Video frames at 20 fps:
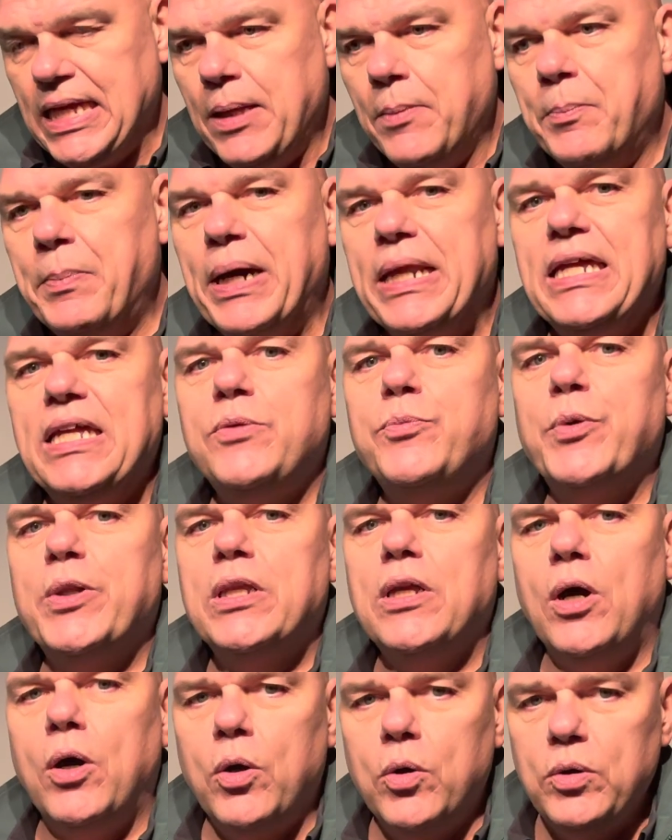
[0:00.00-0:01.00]
But it
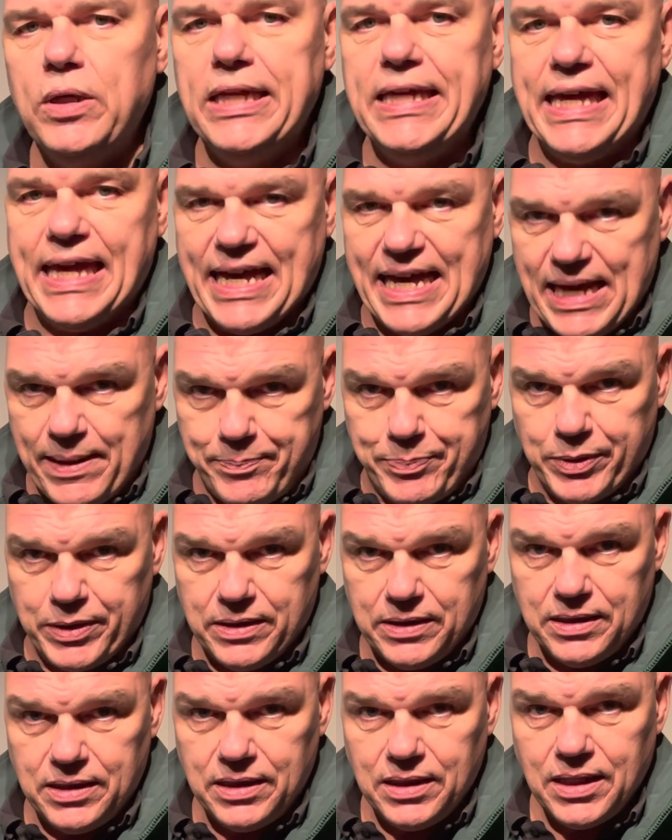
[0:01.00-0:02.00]
will only
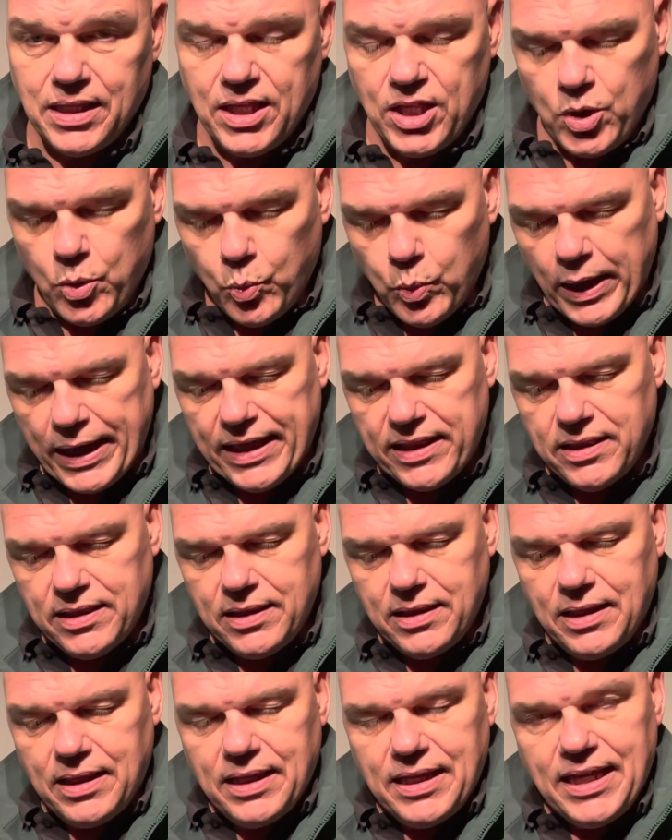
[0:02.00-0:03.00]
happen
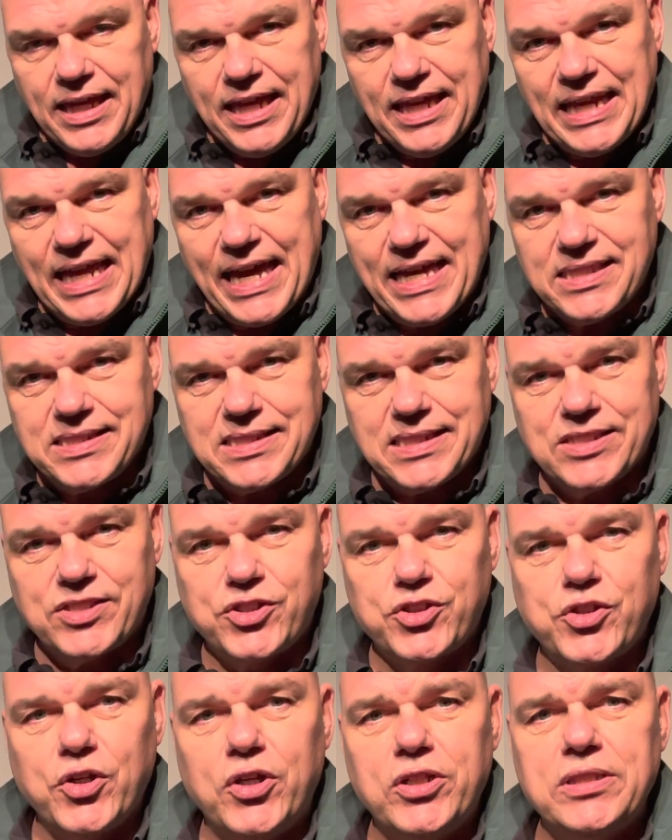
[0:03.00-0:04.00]
when it has a
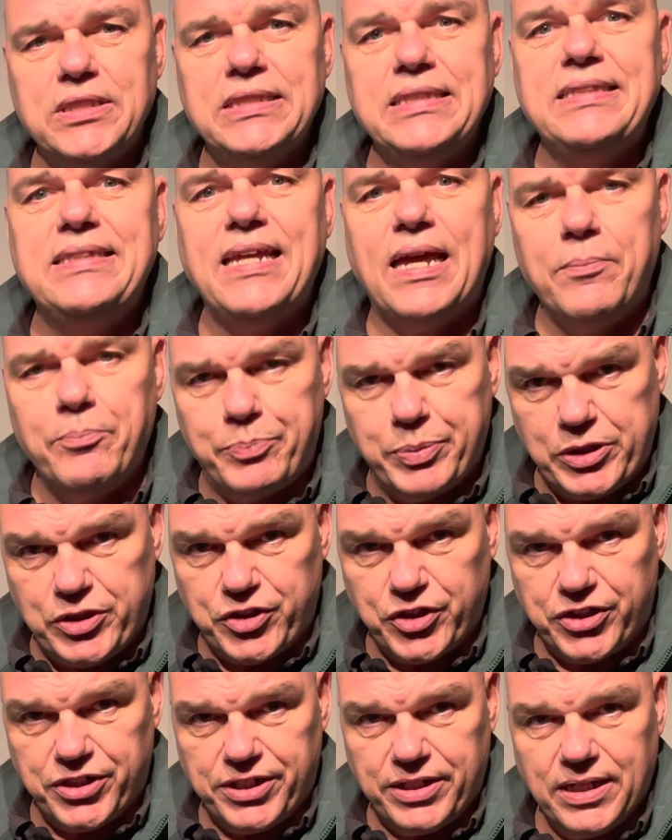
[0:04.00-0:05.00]
certain
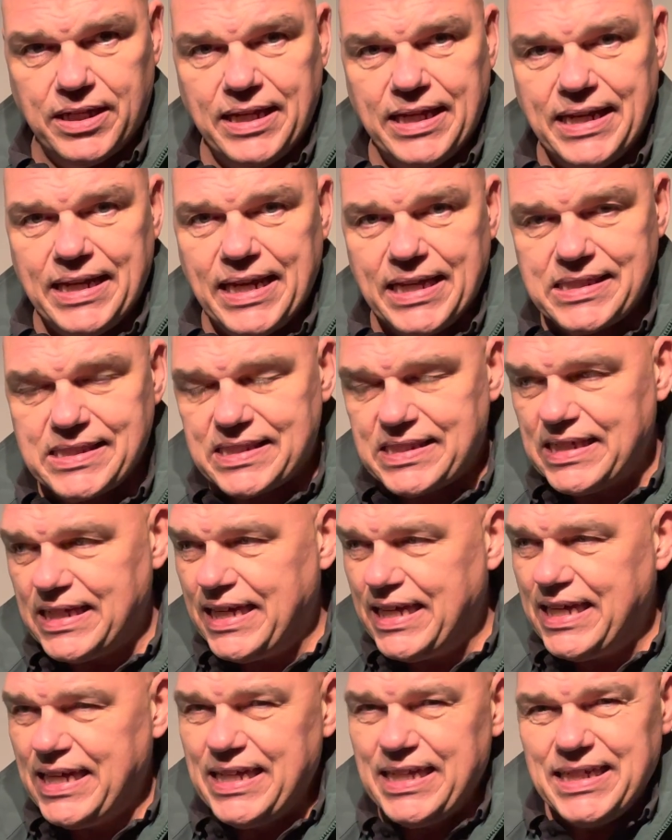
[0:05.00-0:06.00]
temperature, let's
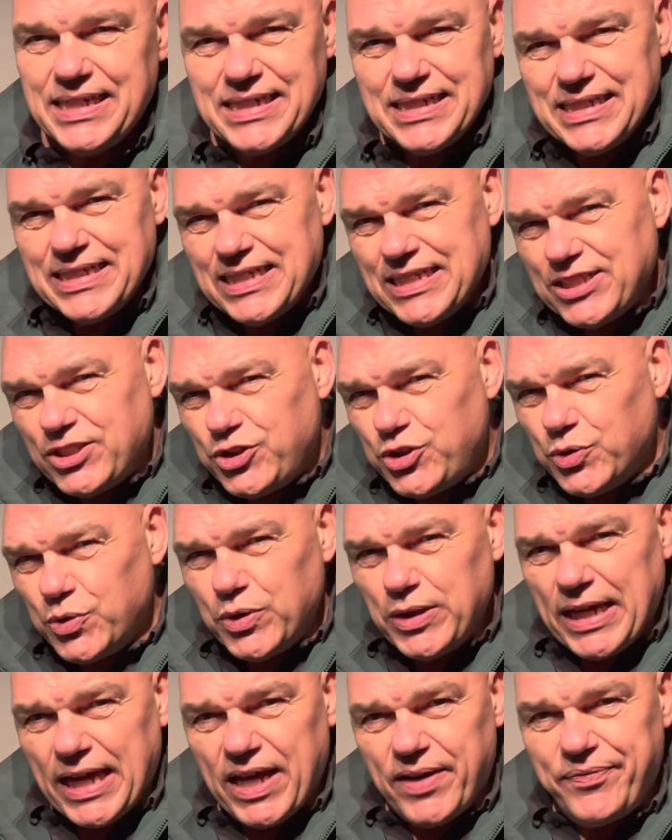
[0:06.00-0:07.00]
say
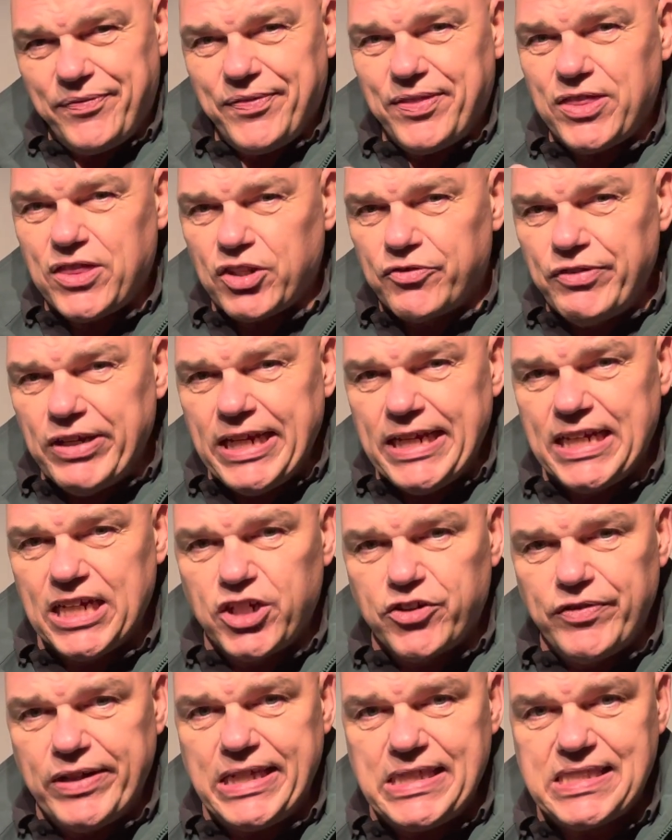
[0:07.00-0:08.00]
2.5, 3
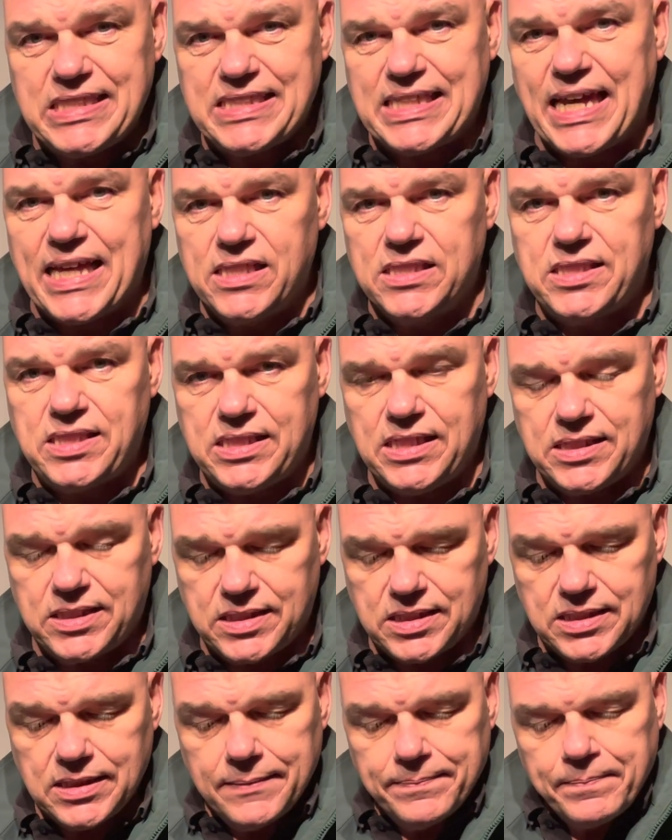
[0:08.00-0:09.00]
degrees
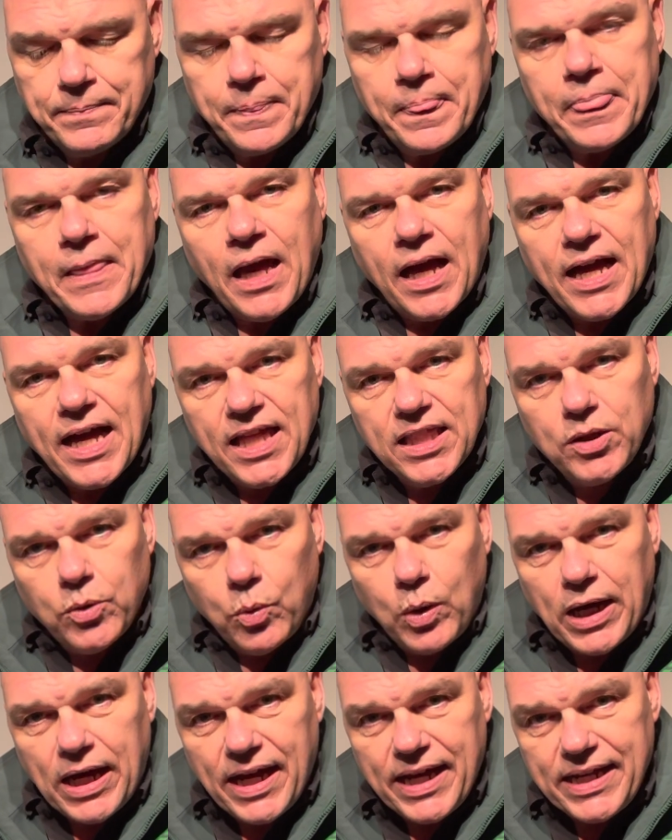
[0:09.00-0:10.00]
Celsius.
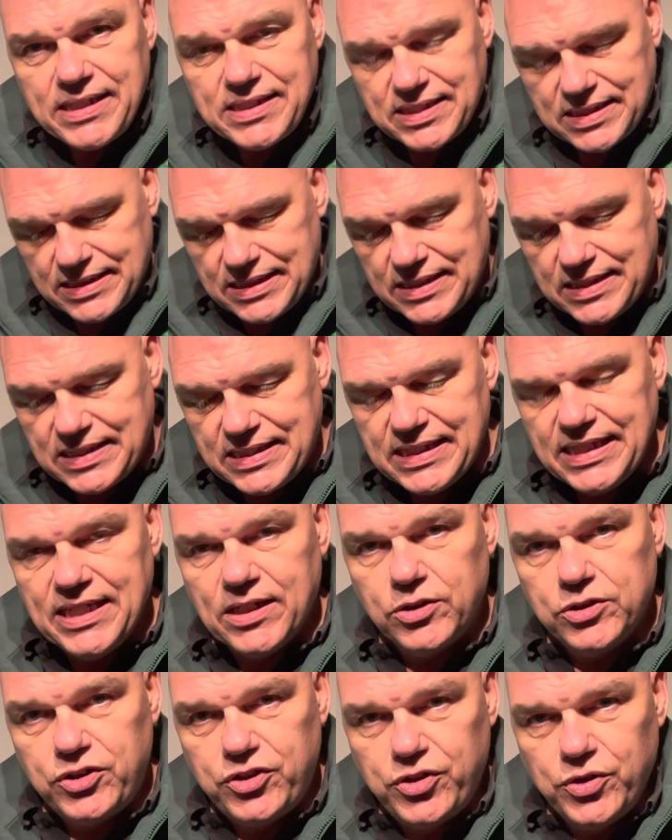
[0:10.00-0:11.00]
Otherwise, the
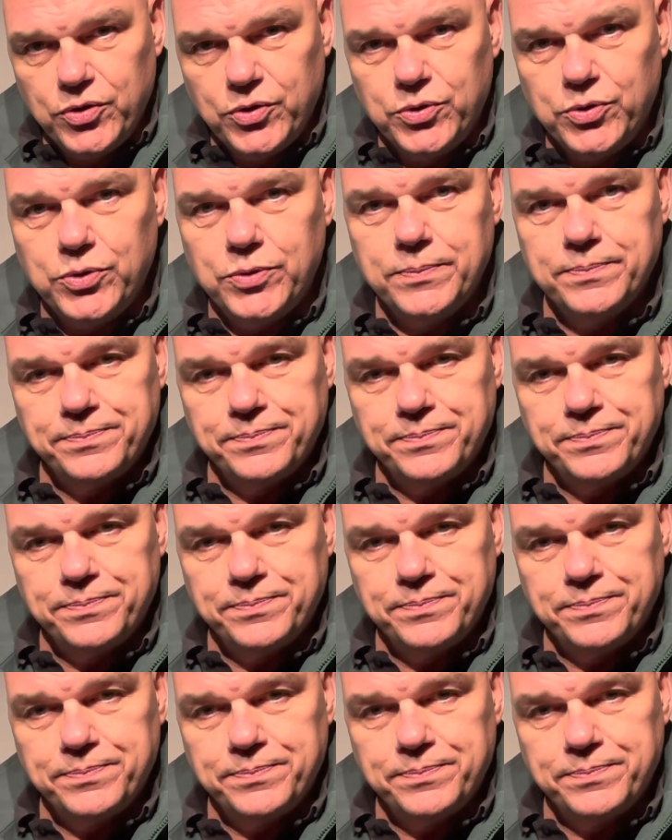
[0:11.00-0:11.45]
CO2